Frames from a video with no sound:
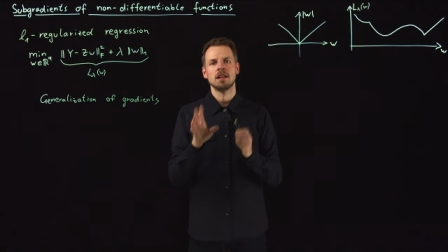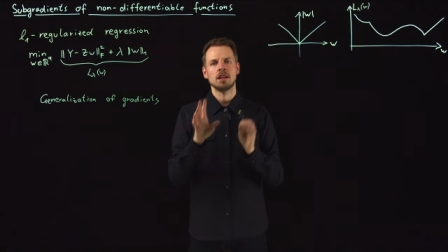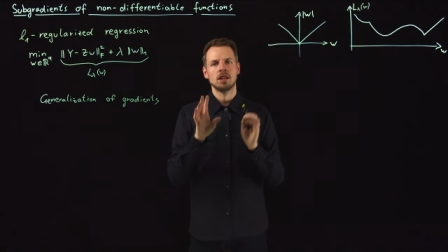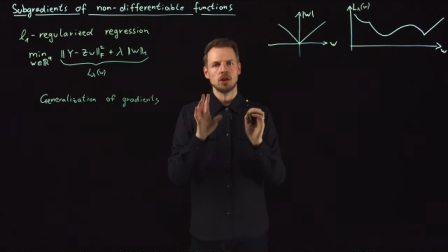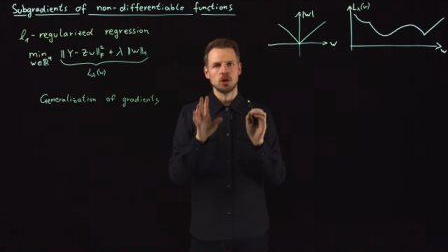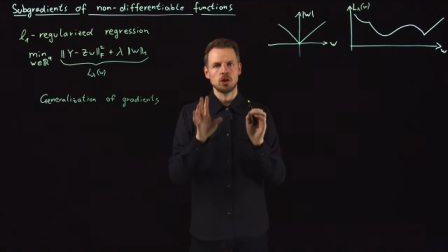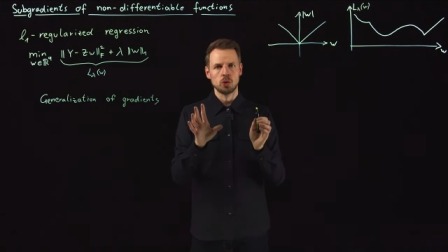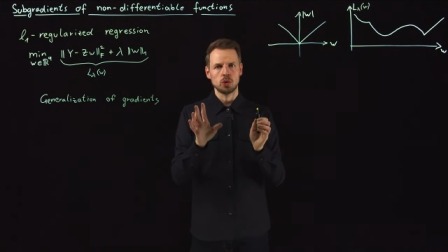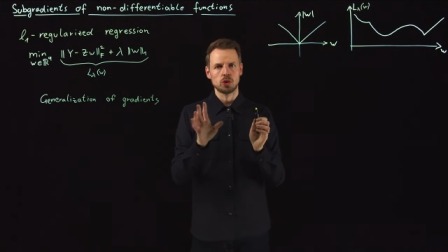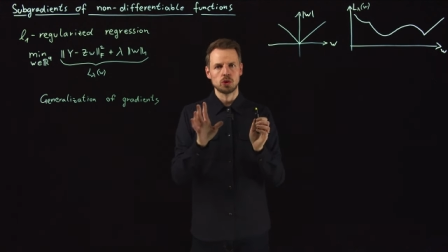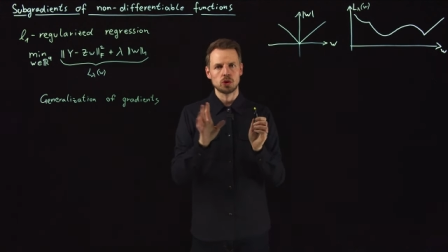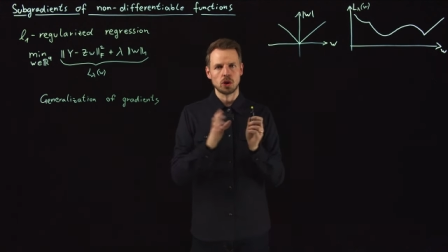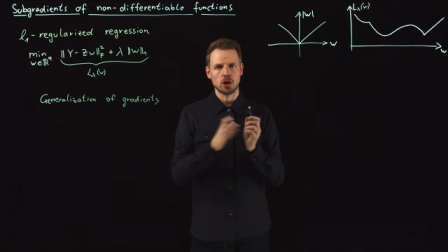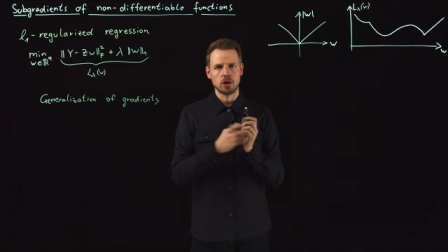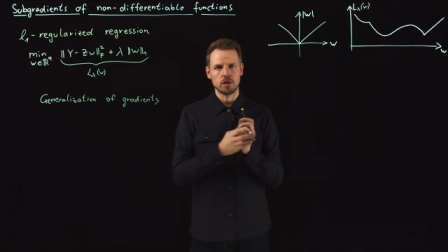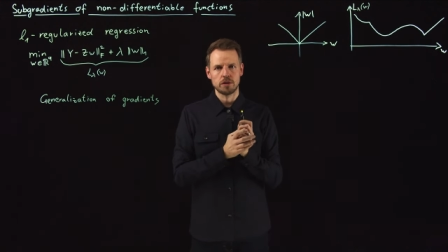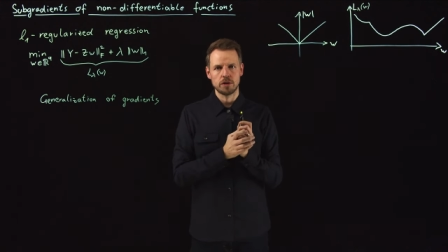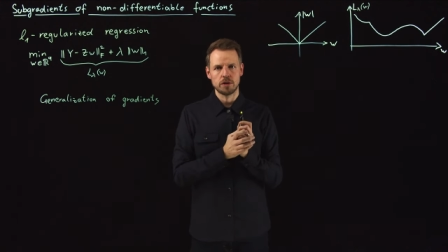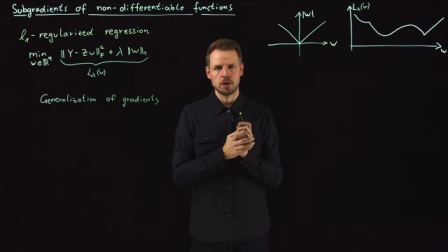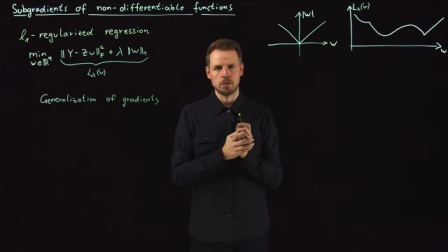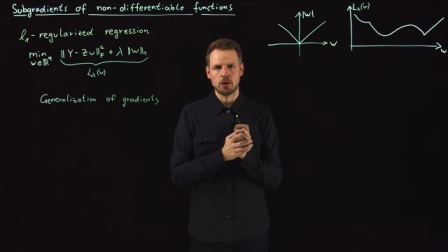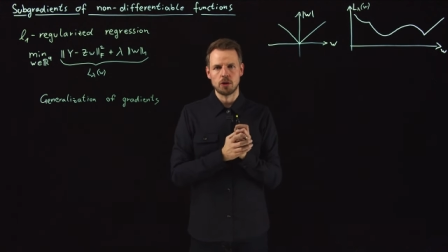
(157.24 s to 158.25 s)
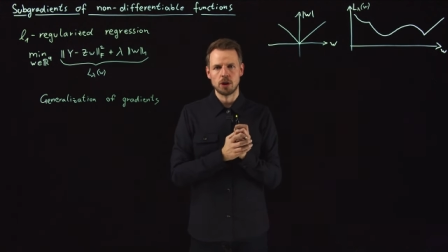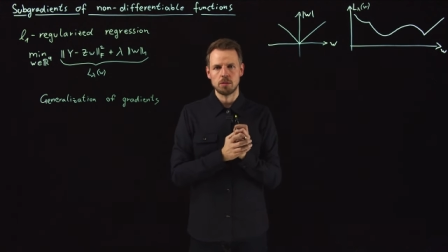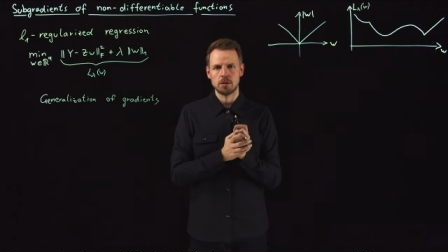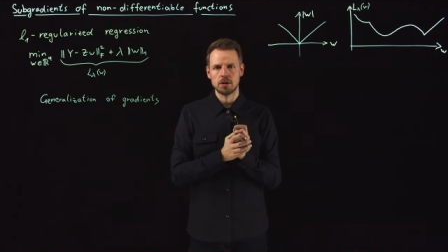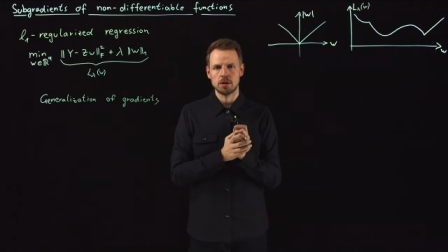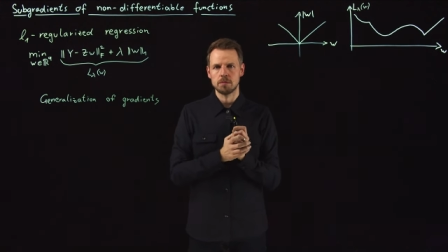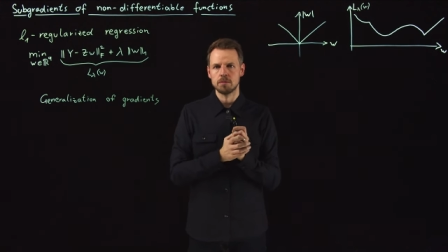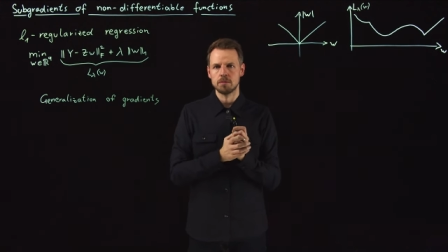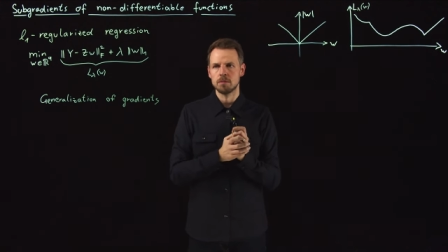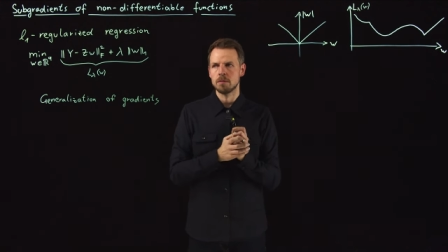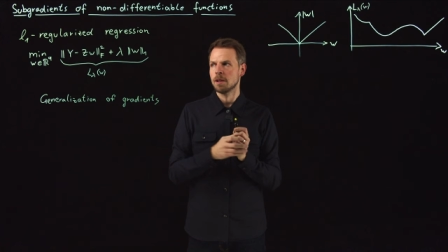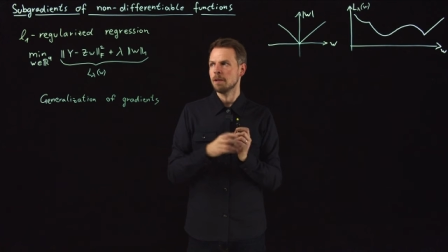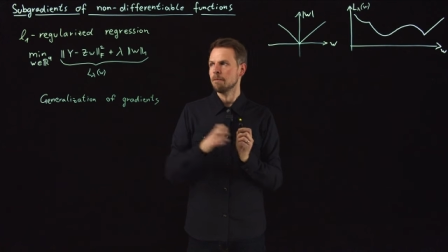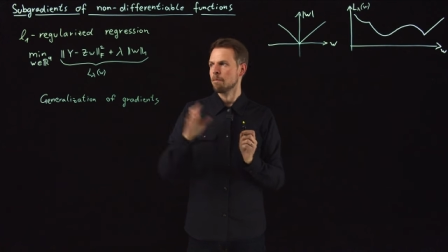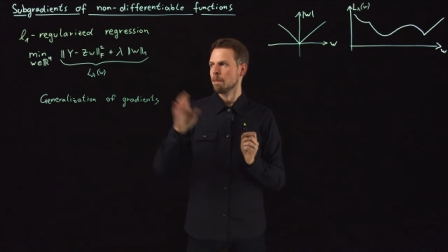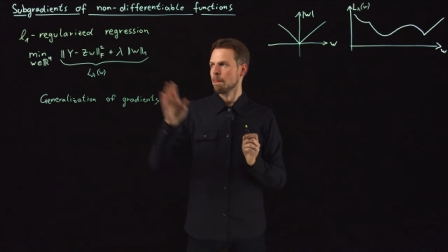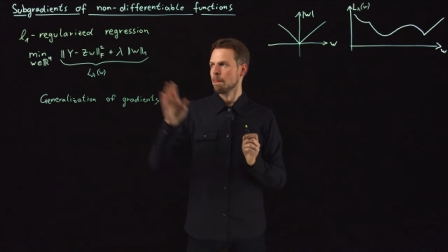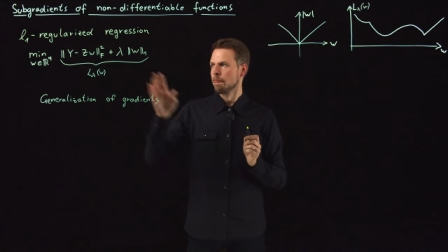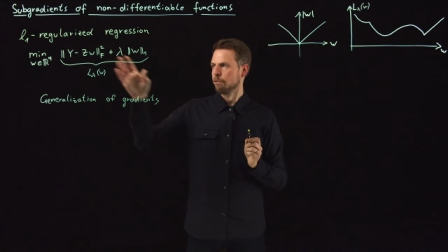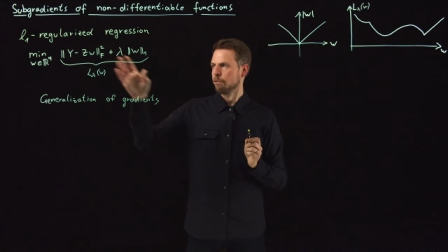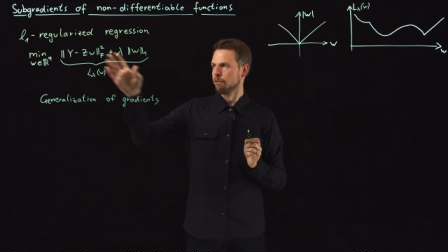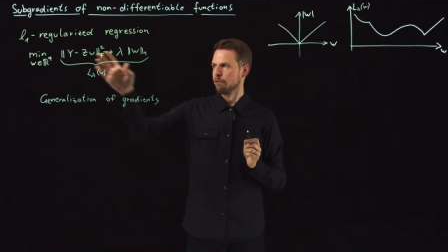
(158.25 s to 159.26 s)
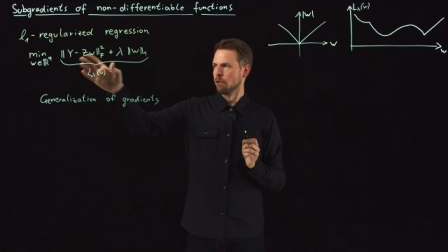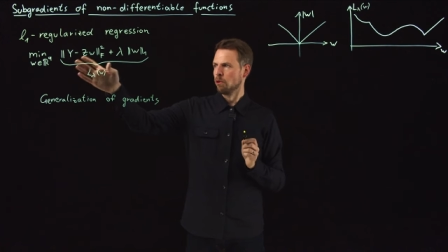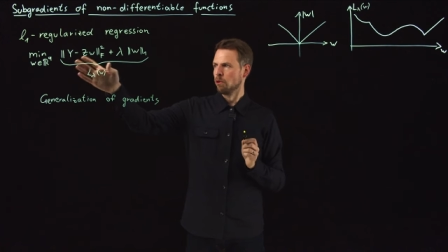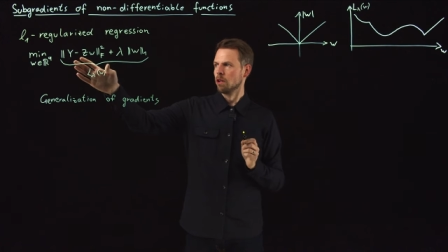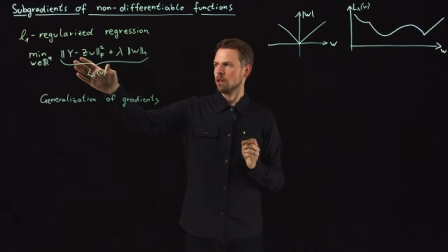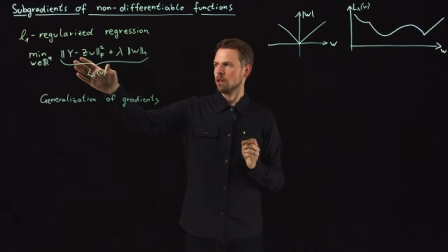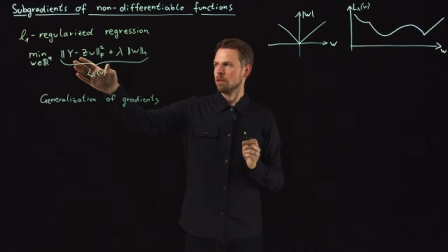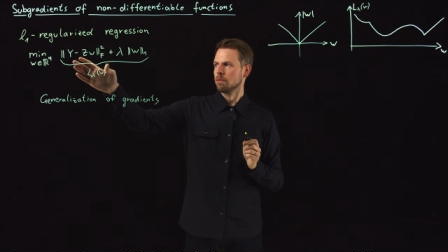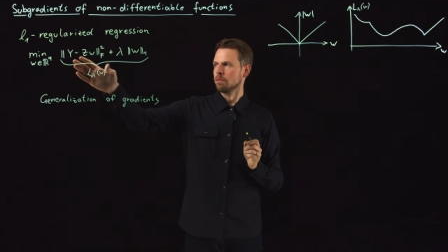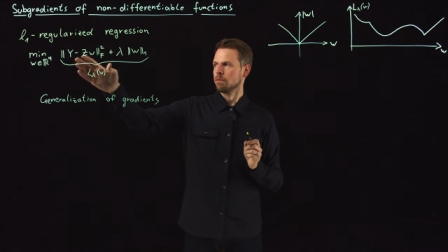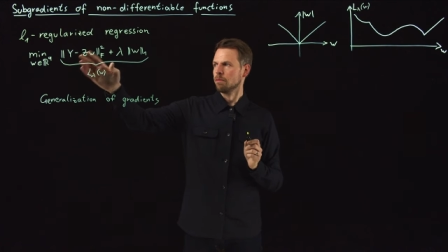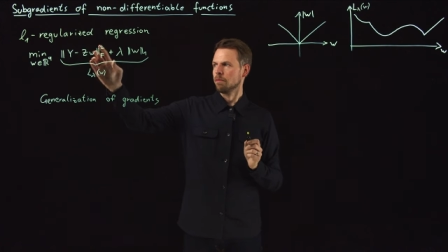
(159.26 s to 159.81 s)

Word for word: to solve the problem for